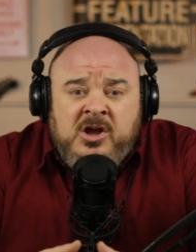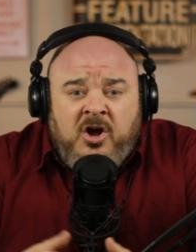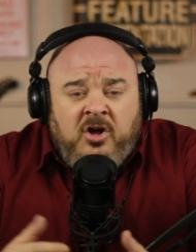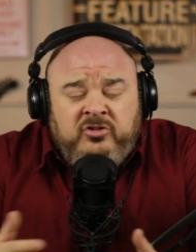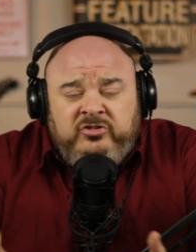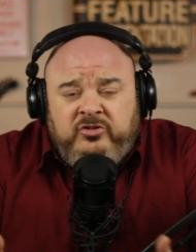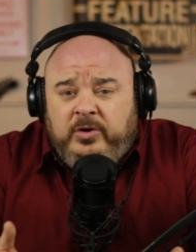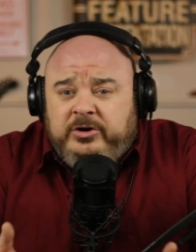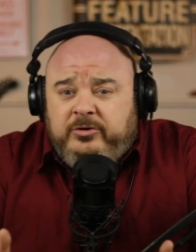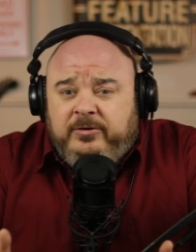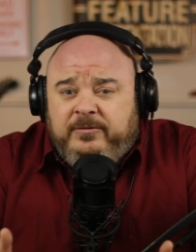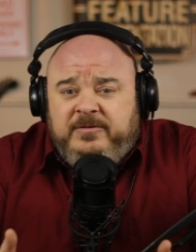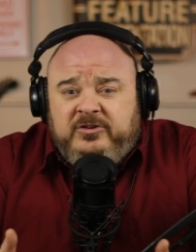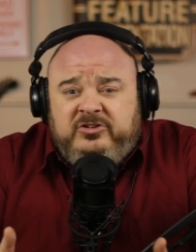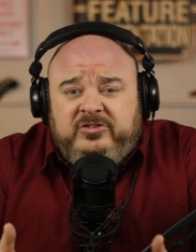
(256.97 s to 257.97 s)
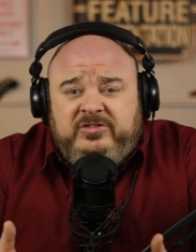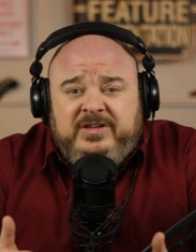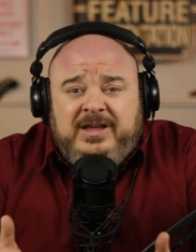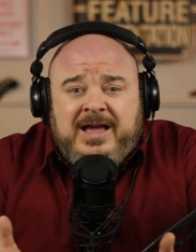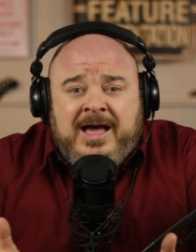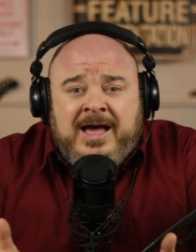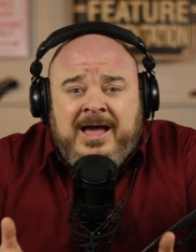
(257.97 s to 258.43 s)
Also under
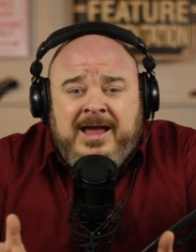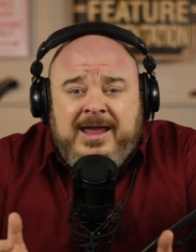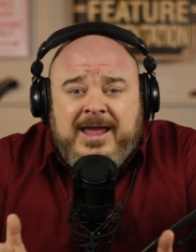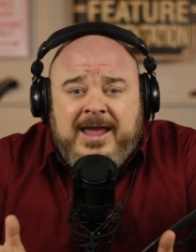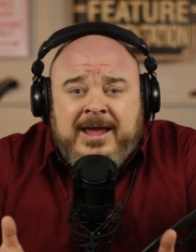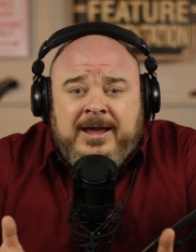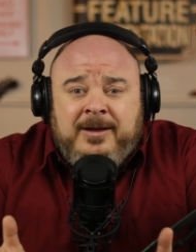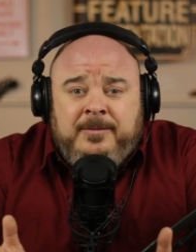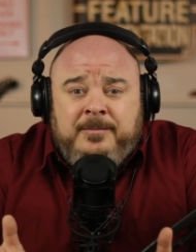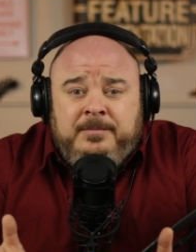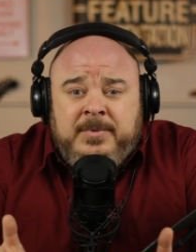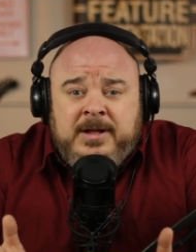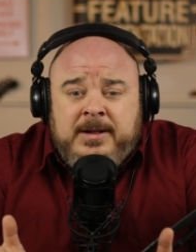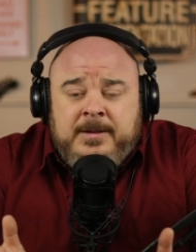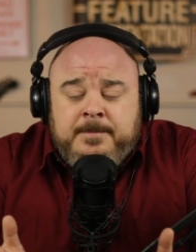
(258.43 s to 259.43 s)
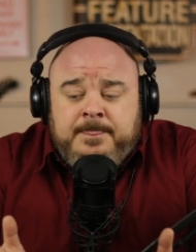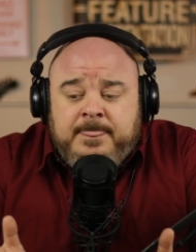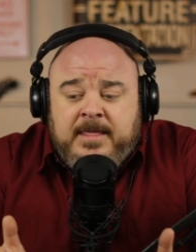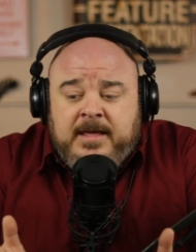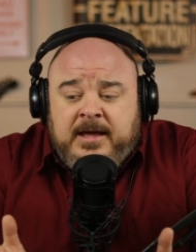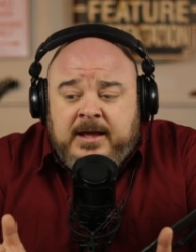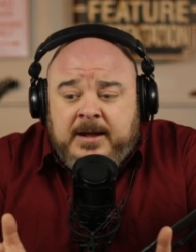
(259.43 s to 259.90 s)
efficiency, I am
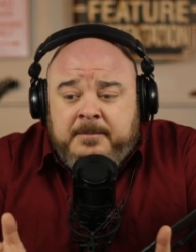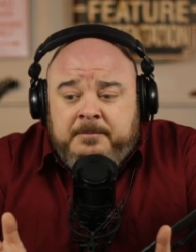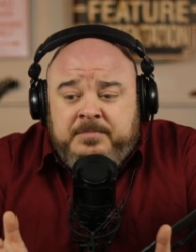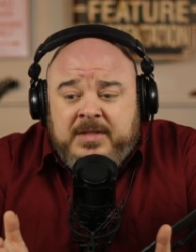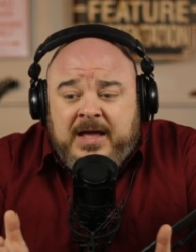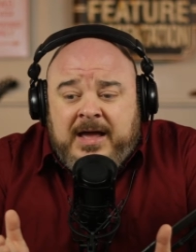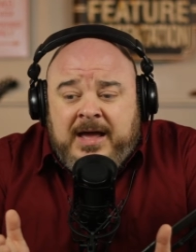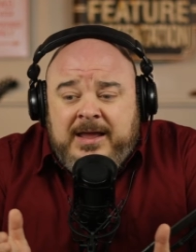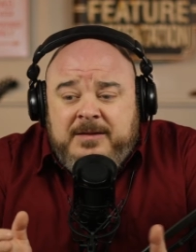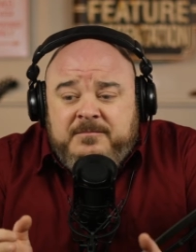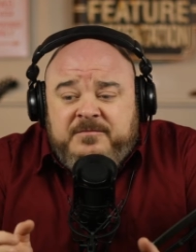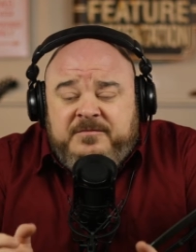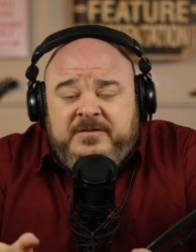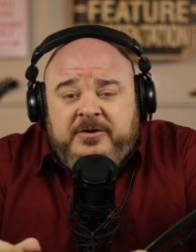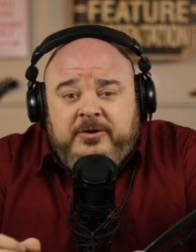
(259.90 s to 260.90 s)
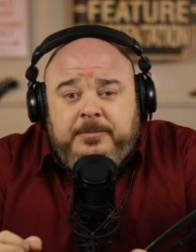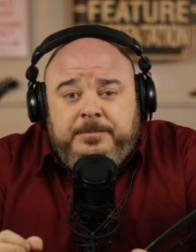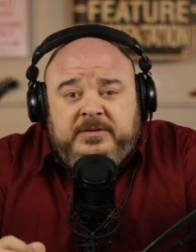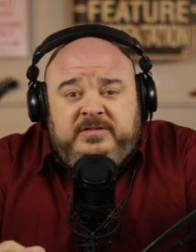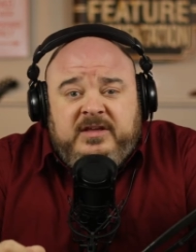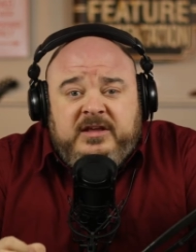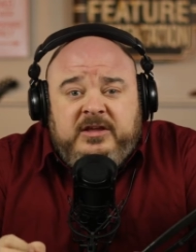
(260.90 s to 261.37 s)
very
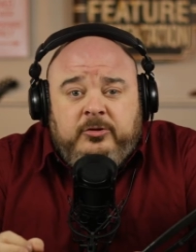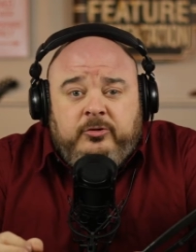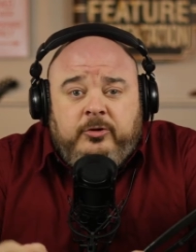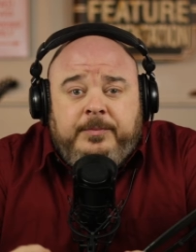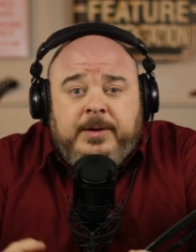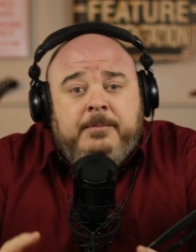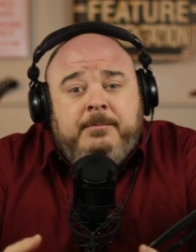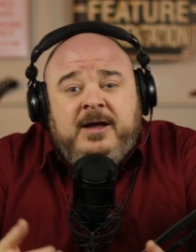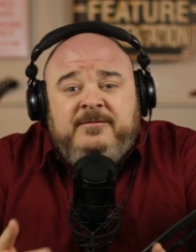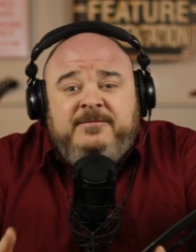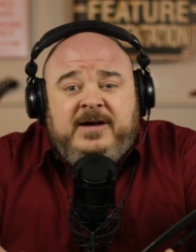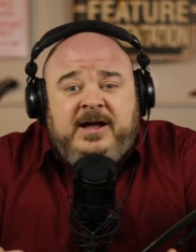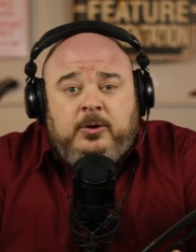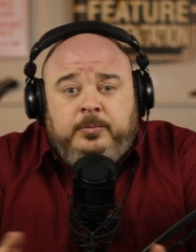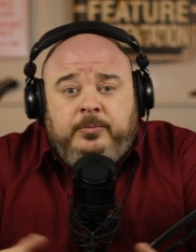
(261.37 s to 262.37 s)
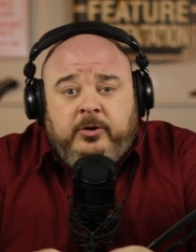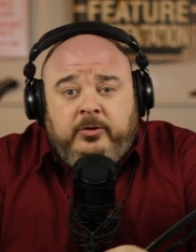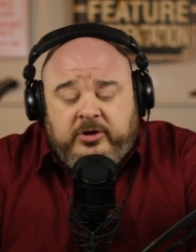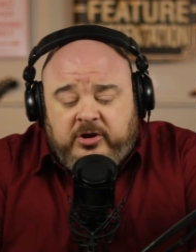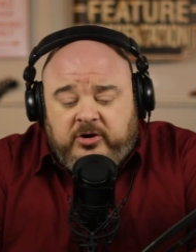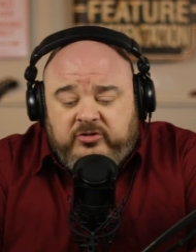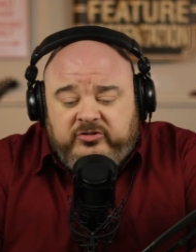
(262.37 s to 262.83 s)
particular about my file
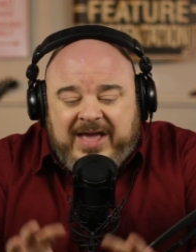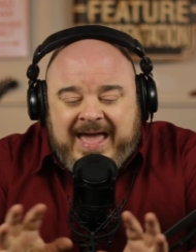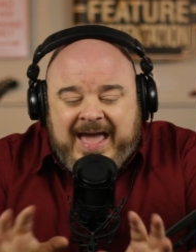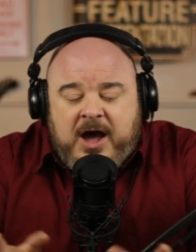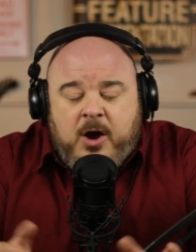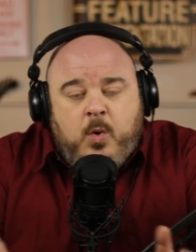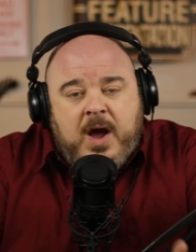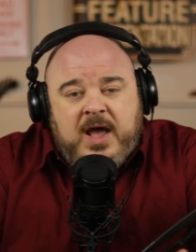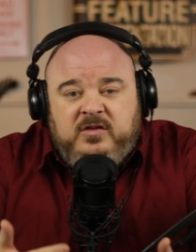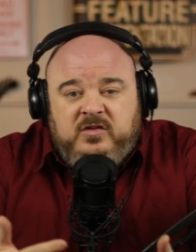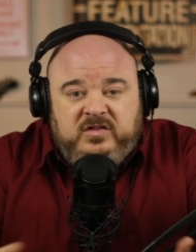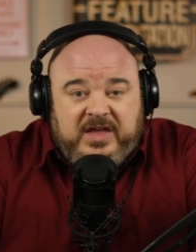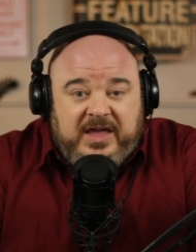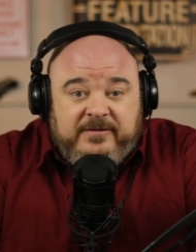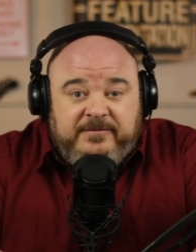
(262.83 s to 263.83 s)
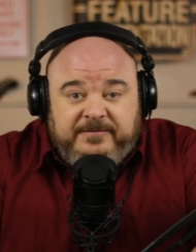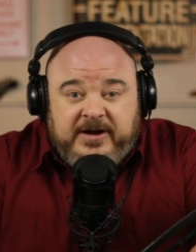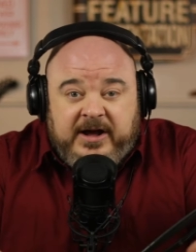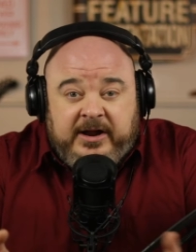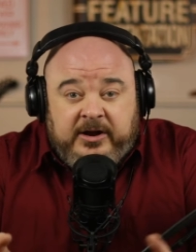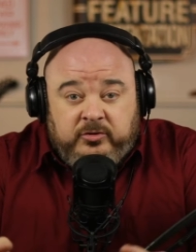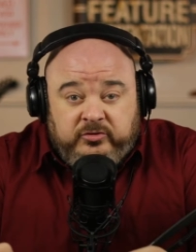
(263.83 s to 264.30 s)
protocols, how I save
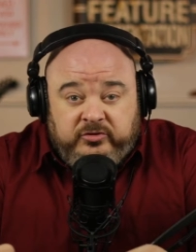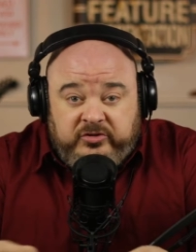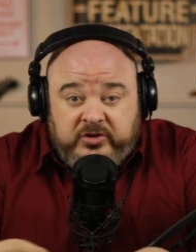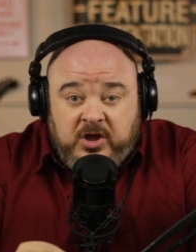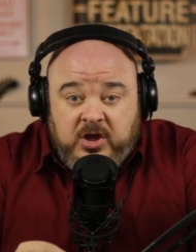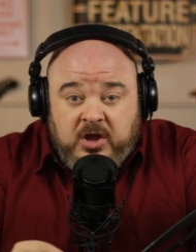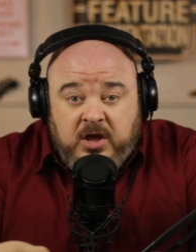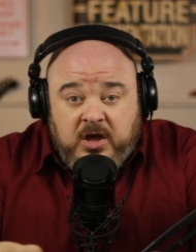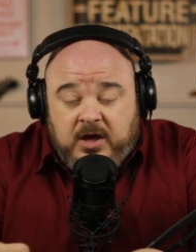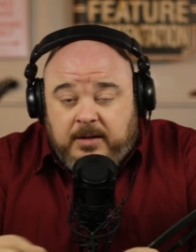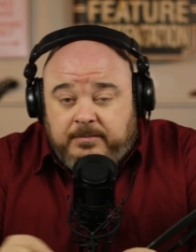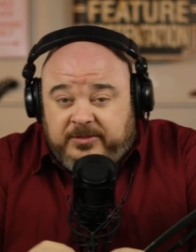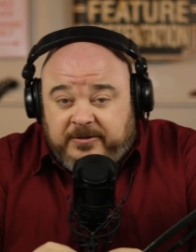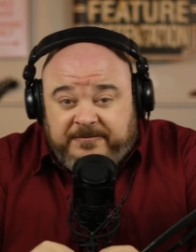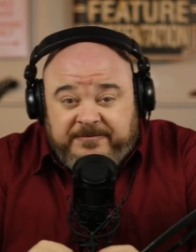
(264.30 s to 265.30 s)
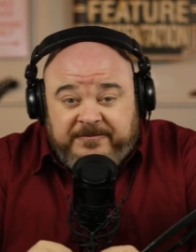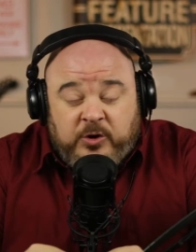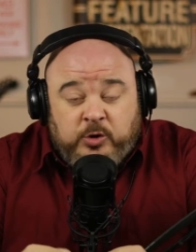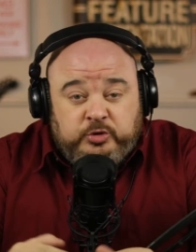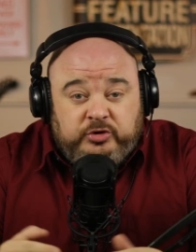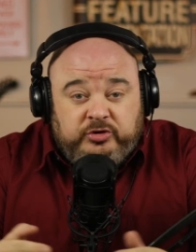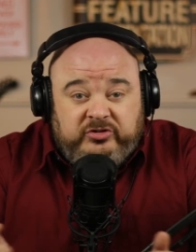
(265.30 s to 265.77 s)
files, the
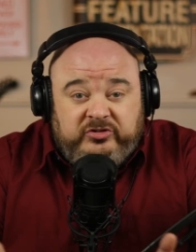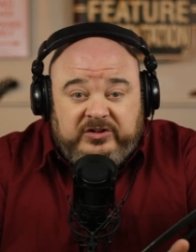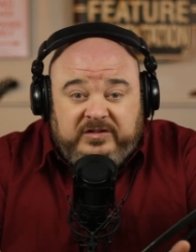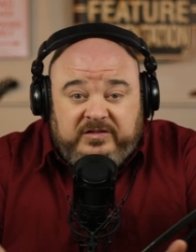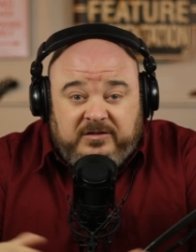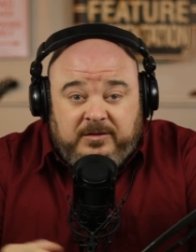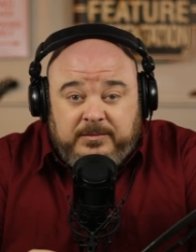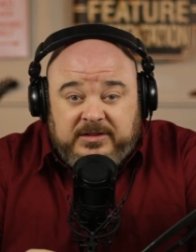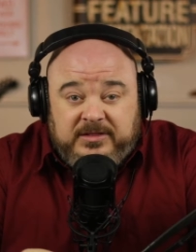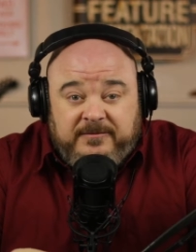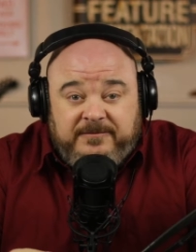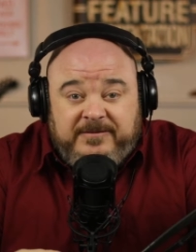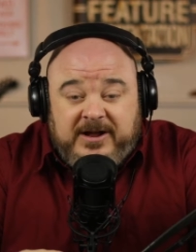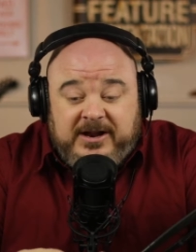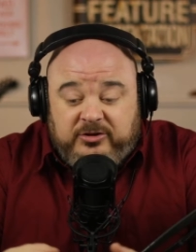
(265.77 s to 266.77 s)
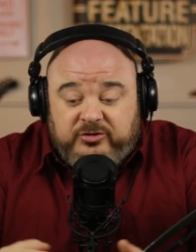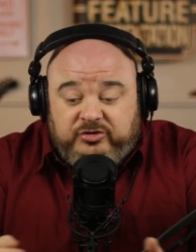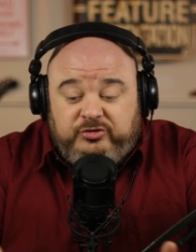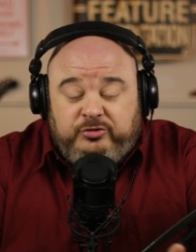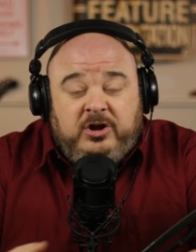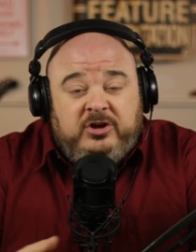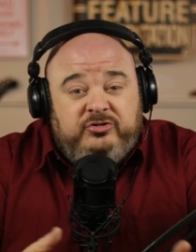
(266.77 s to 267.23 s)
folder system and the file
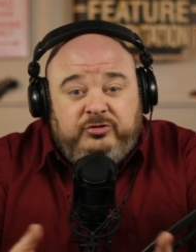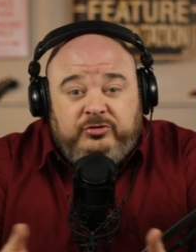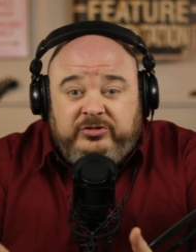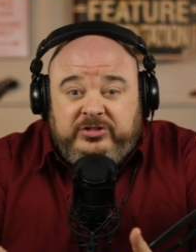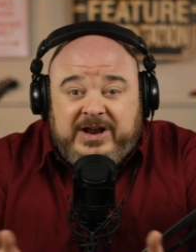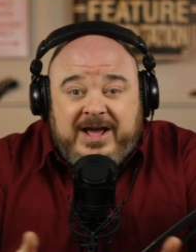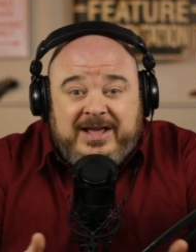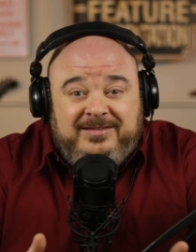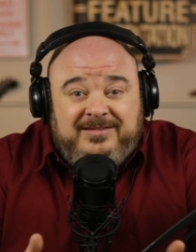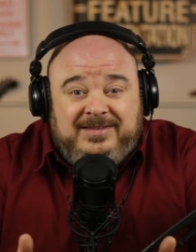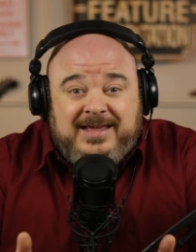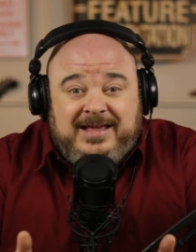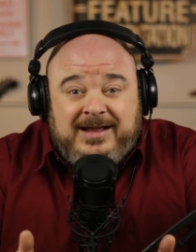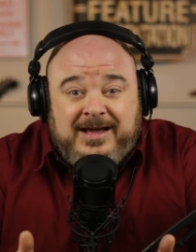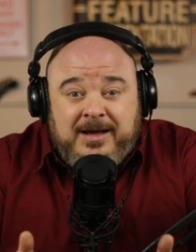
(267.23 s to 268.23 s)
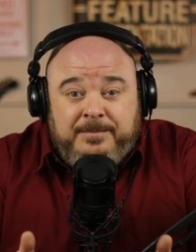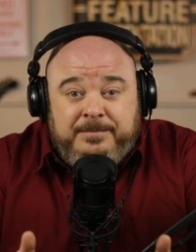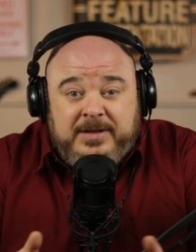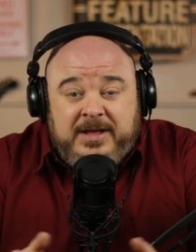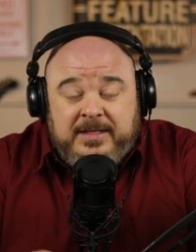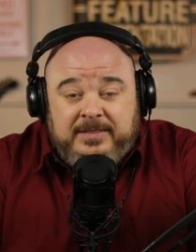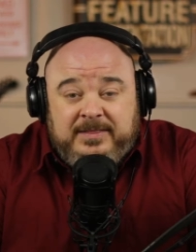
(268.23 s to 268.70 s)
structure that I set
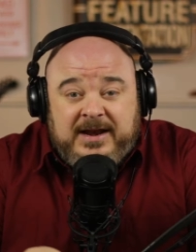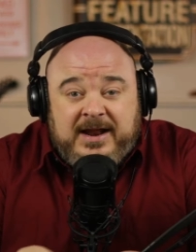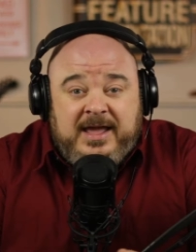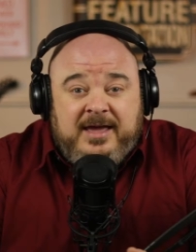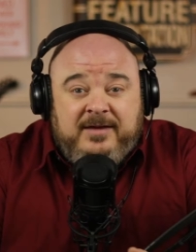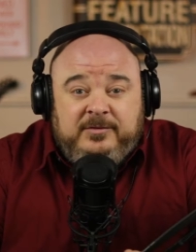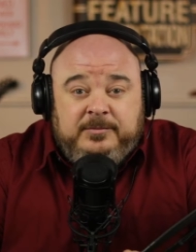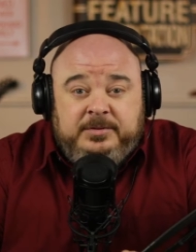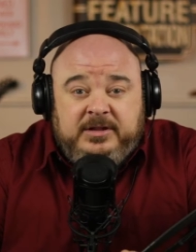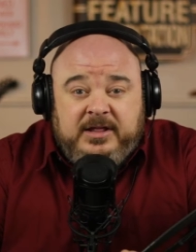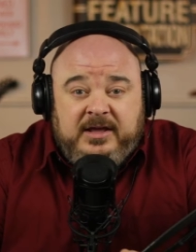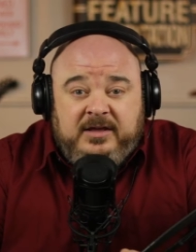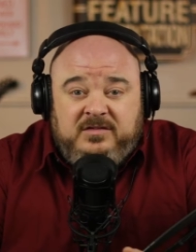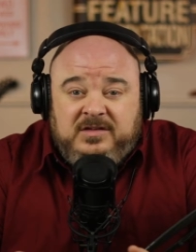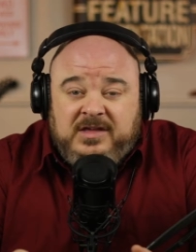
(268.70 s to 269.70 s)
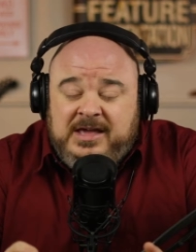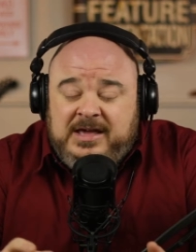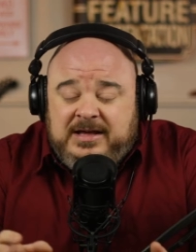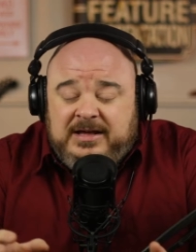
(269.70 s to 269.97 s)
up and that I have in place.